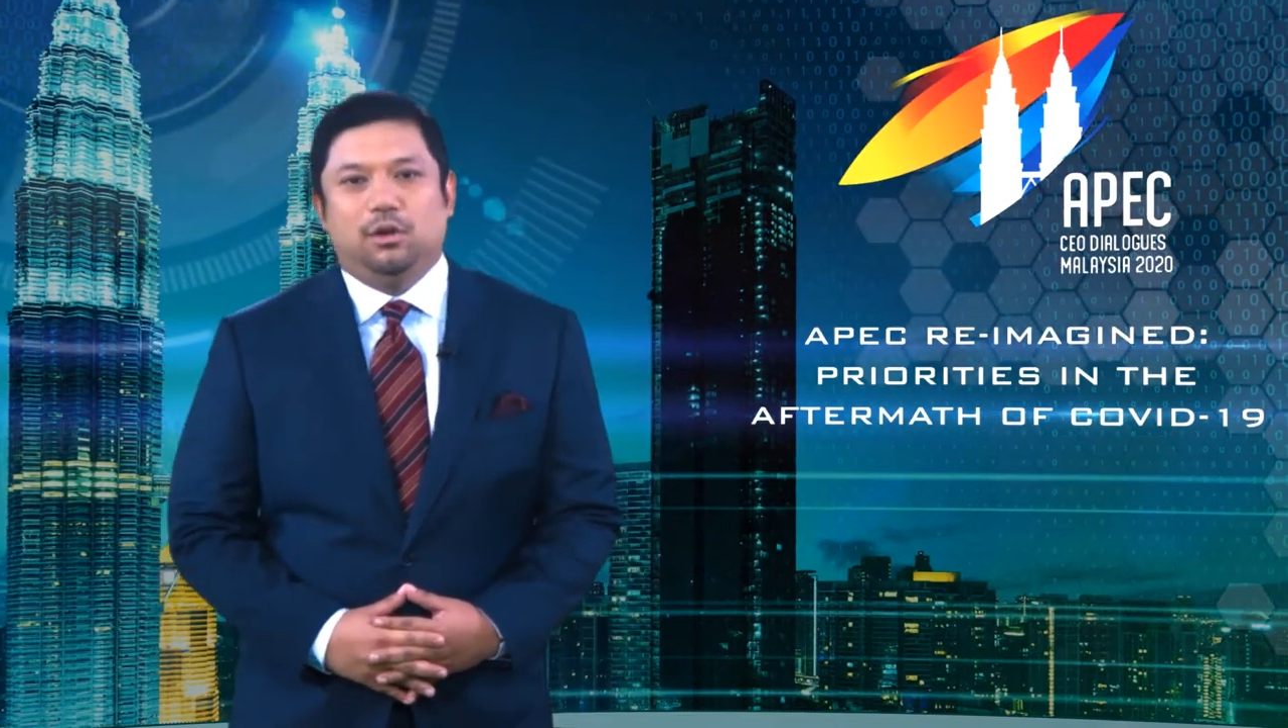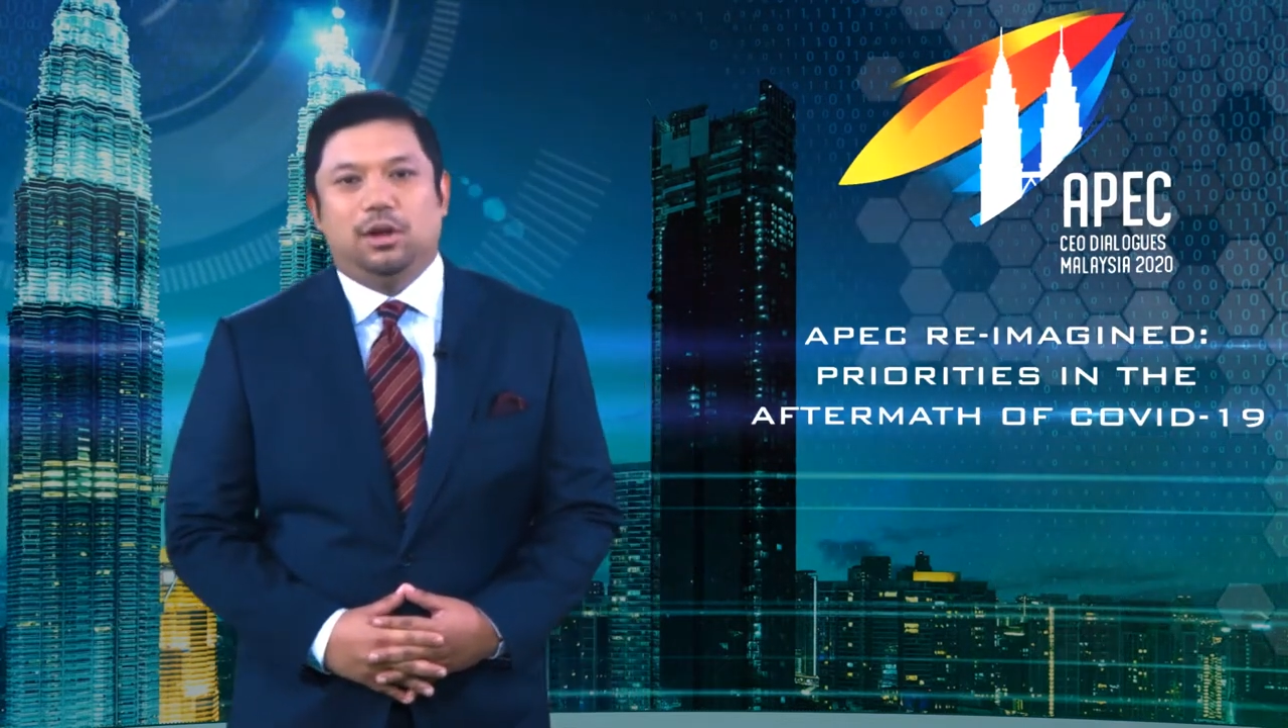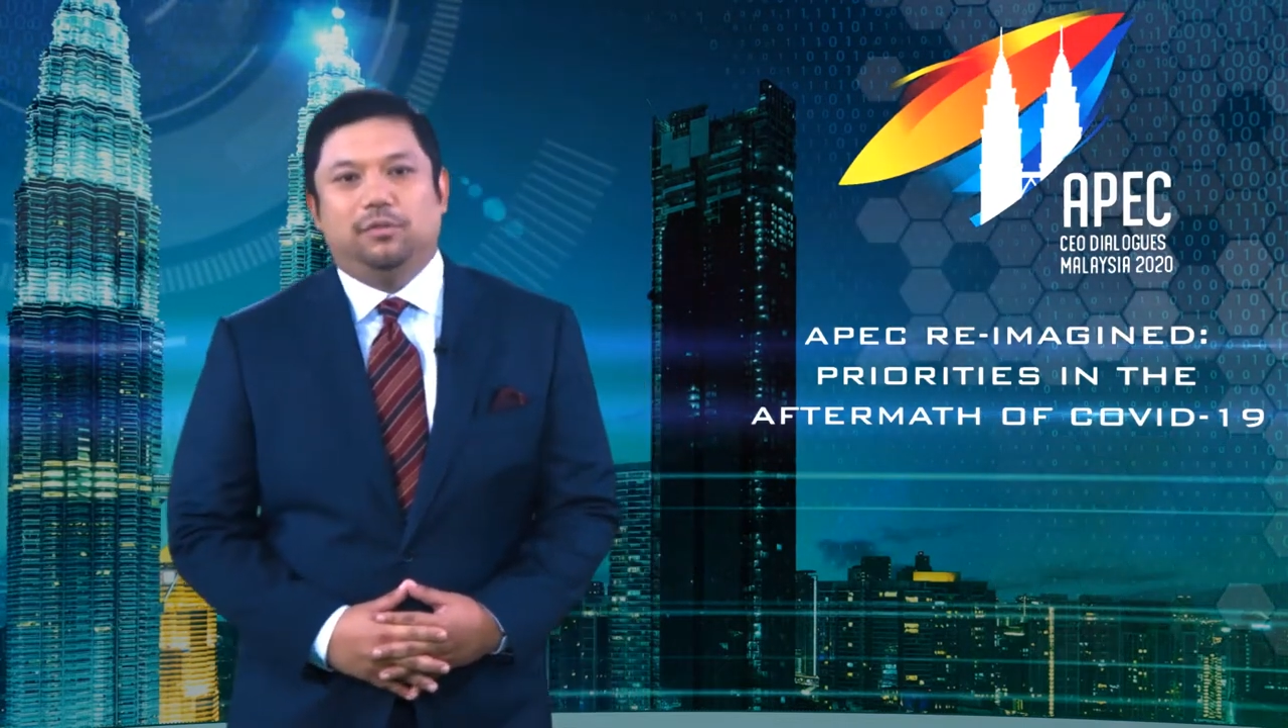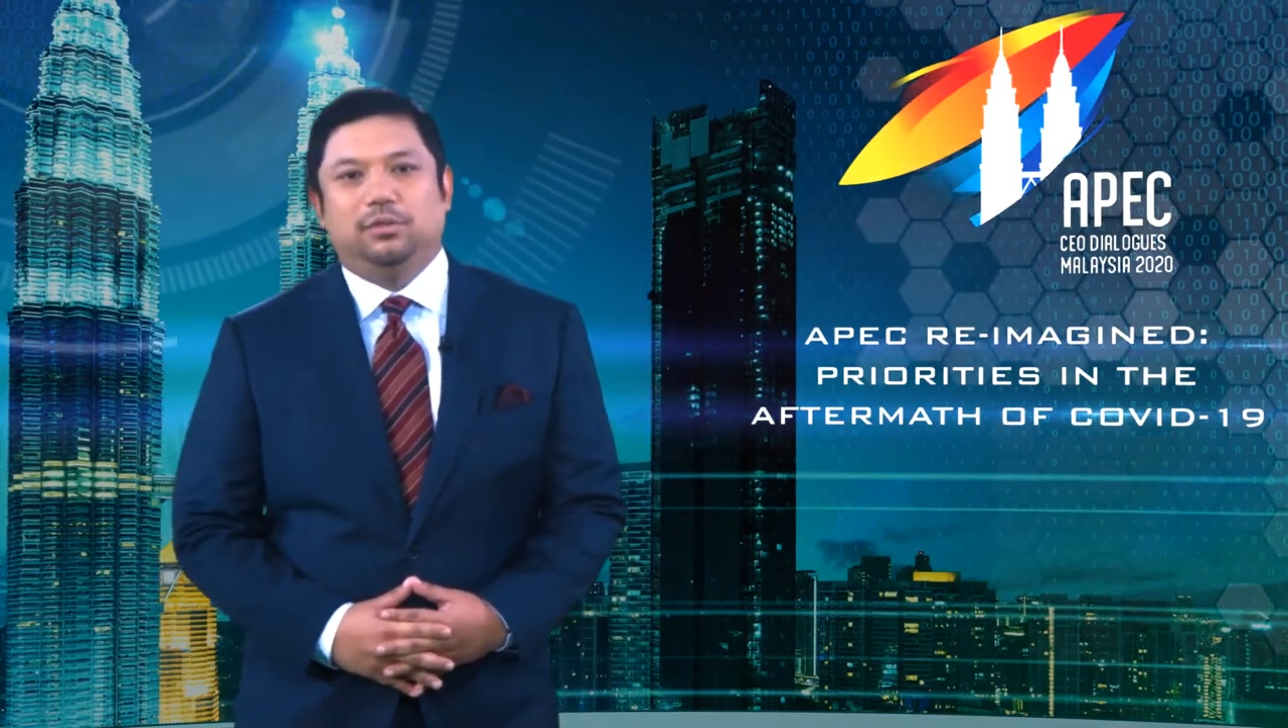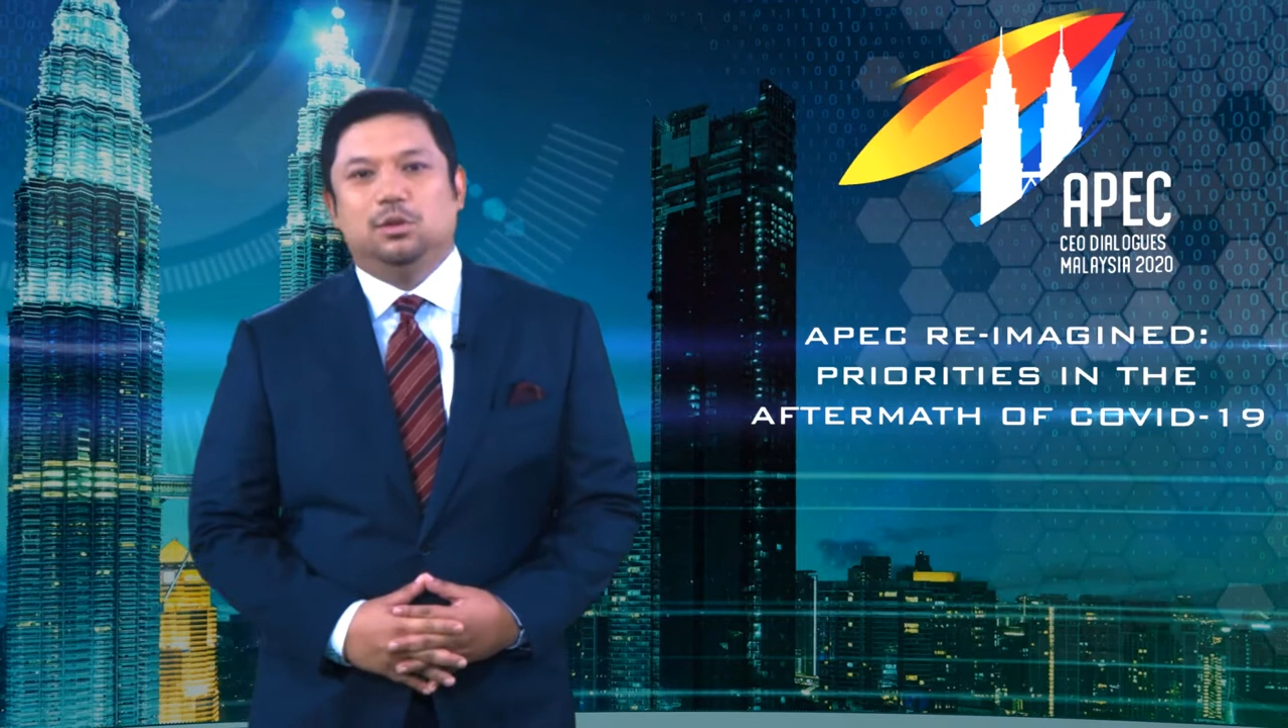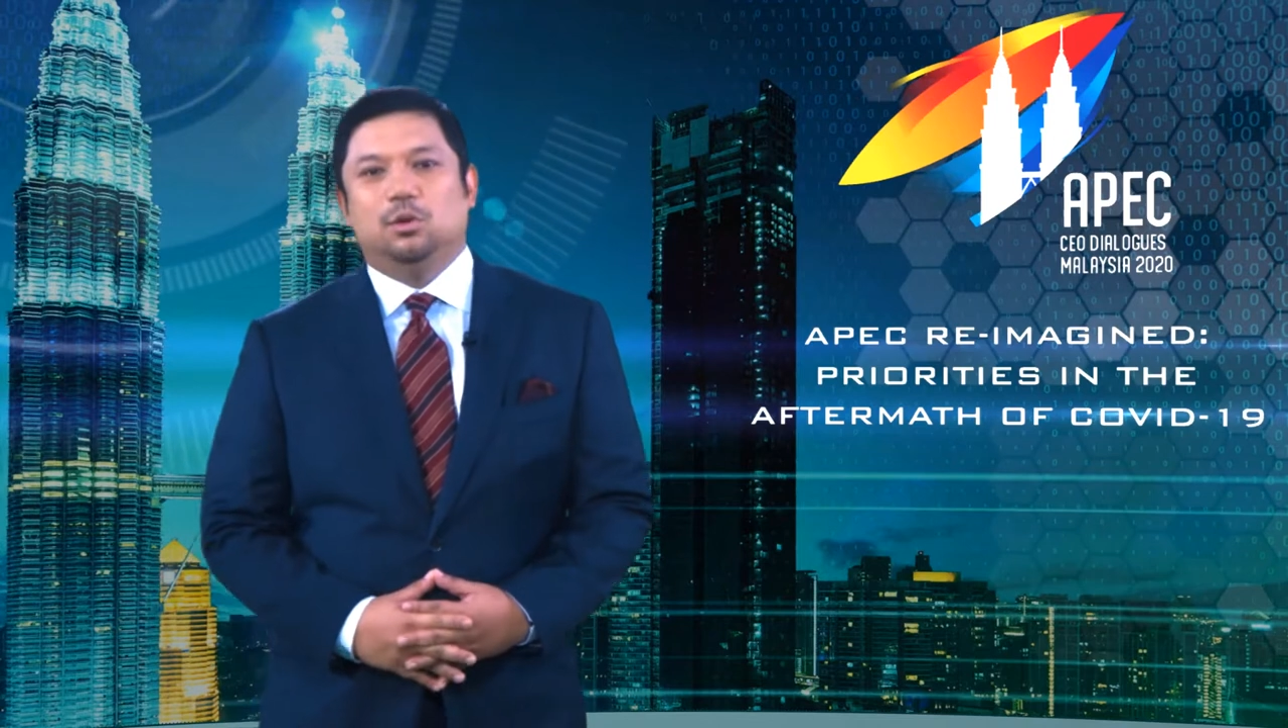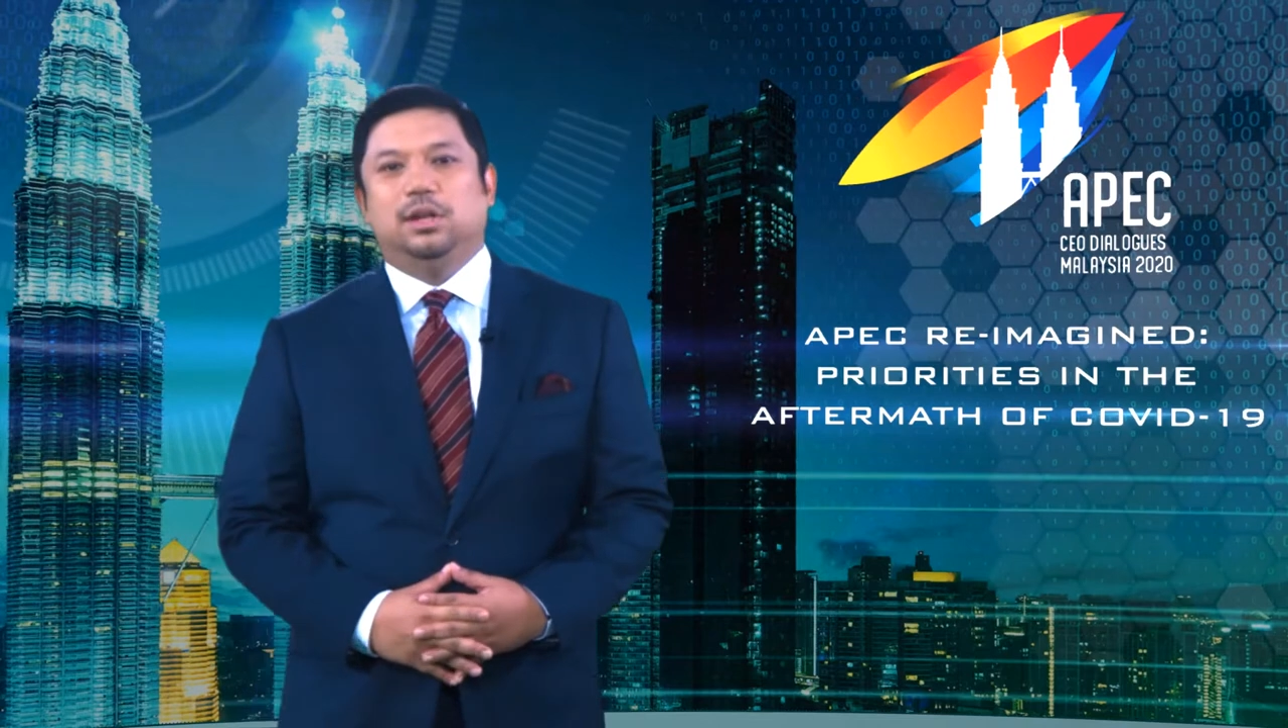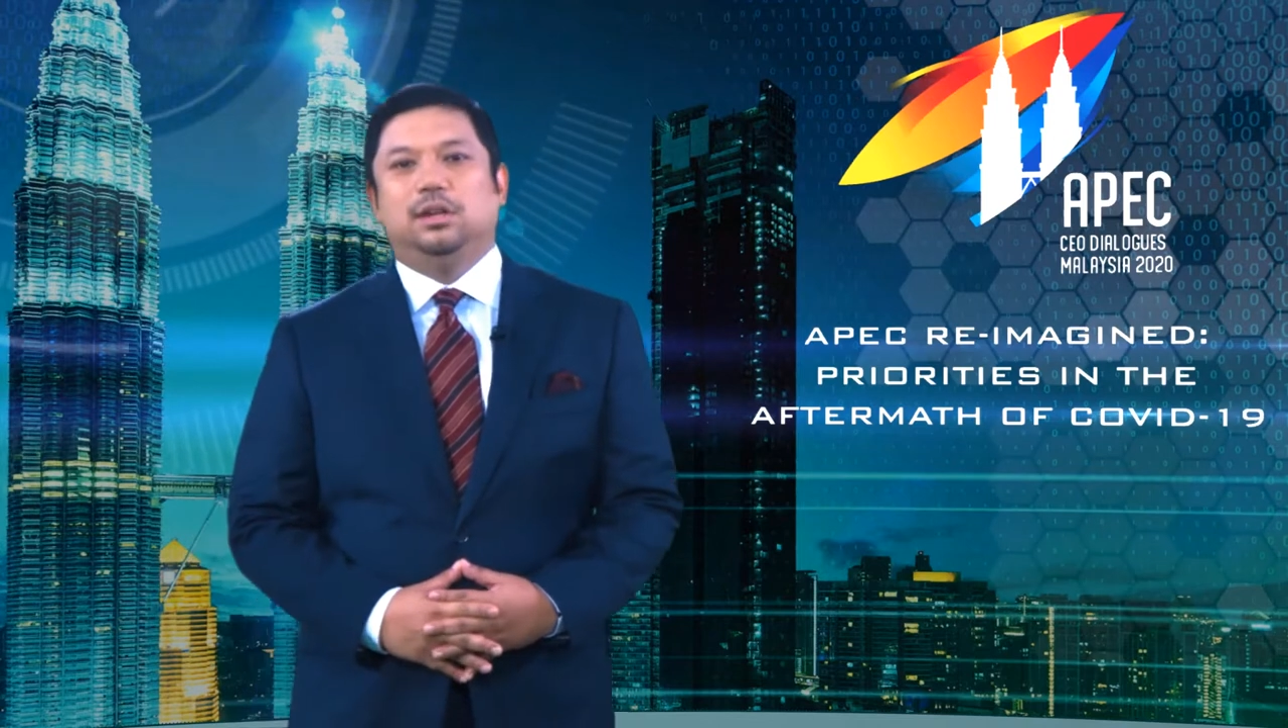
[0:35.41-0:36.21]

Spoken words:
good afternoon,